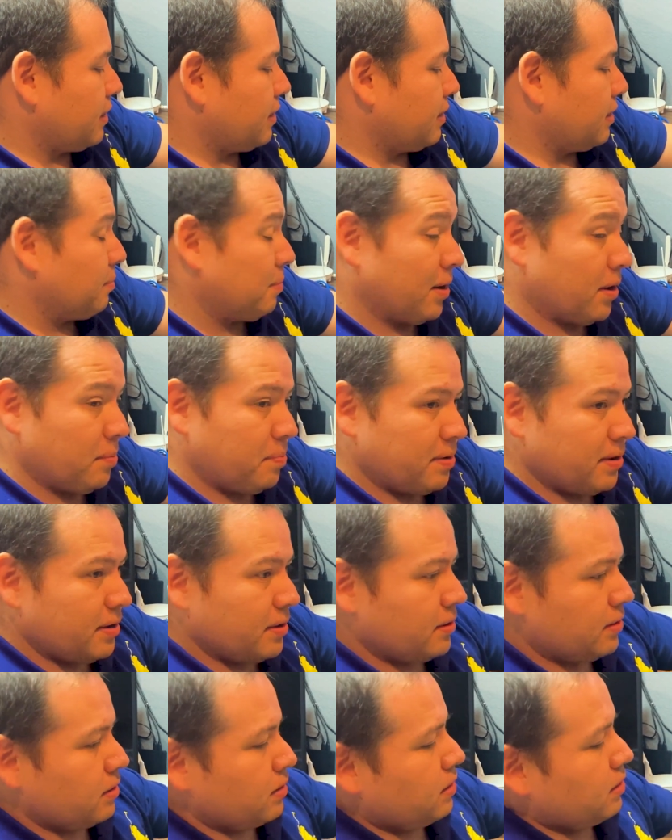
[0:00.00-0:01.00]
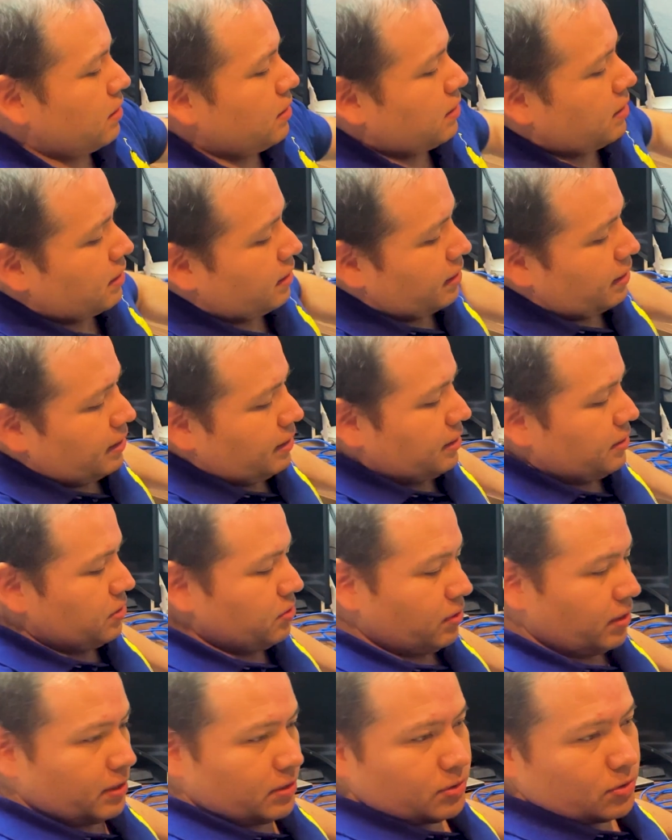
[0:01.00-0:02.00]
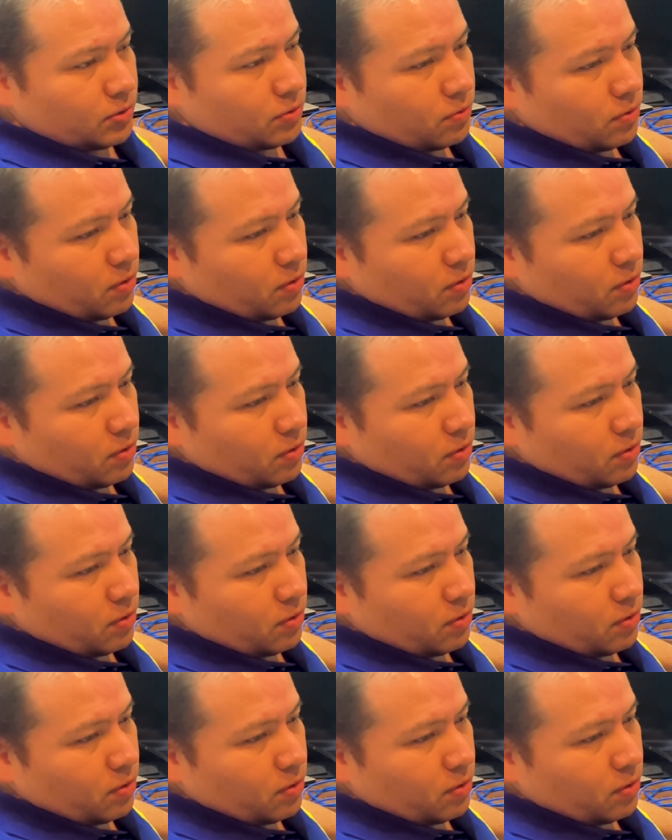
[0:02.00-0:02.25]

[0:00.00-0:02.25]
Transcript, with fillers: in my opinion. You can do